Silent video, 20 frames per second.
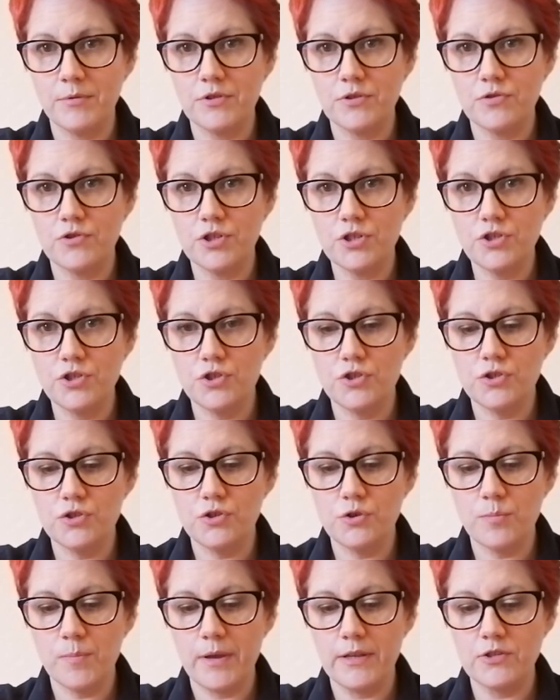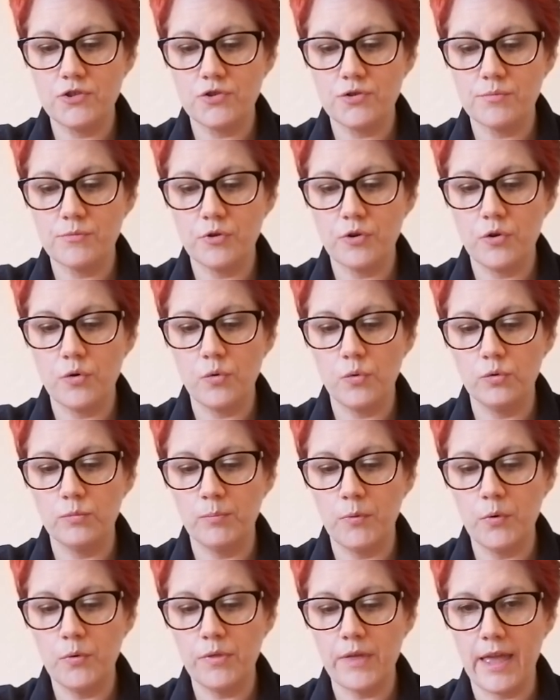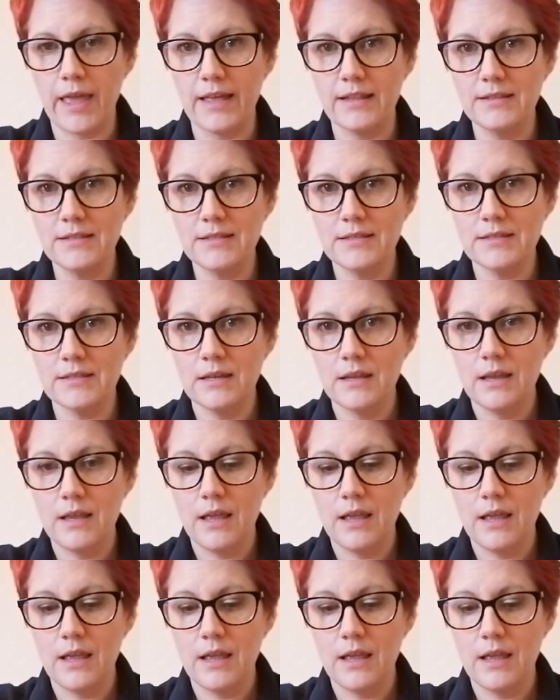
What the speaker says: So just using your pinchers, I'm going to hold both ends